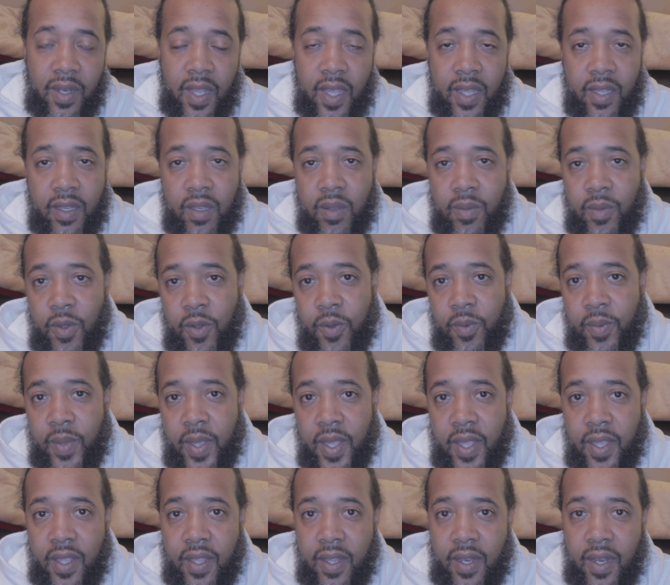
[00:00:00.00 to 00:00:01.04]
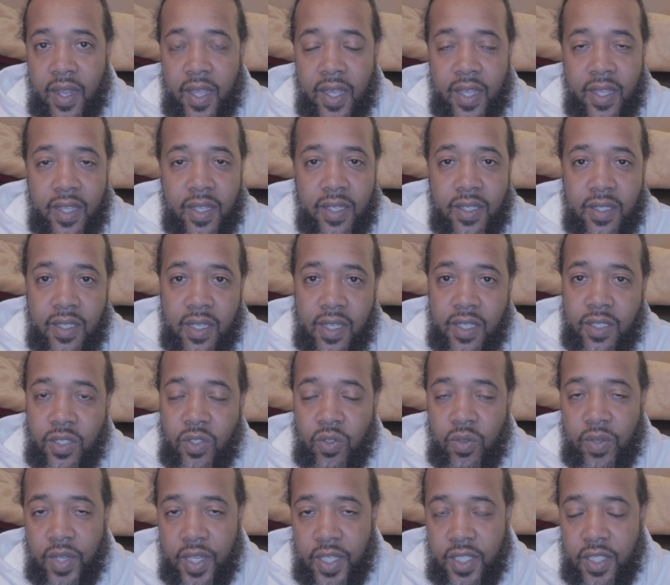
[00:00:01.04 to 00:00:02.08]
Like, come on, man. Like, it, it's
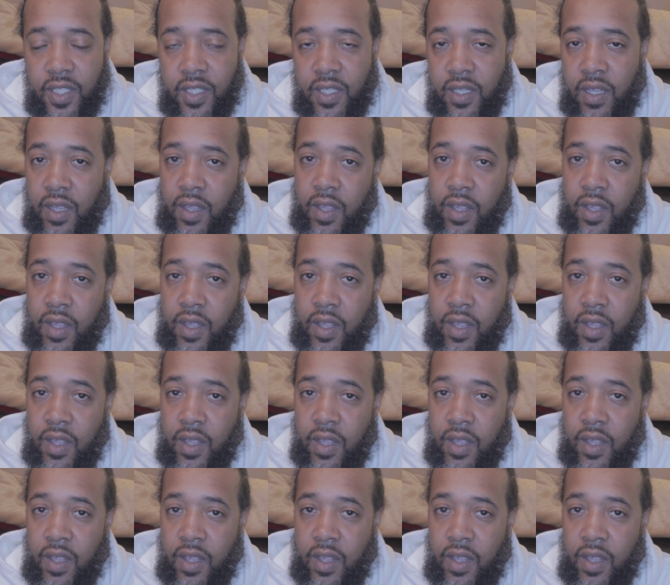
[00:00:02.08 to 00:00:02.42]
tradition.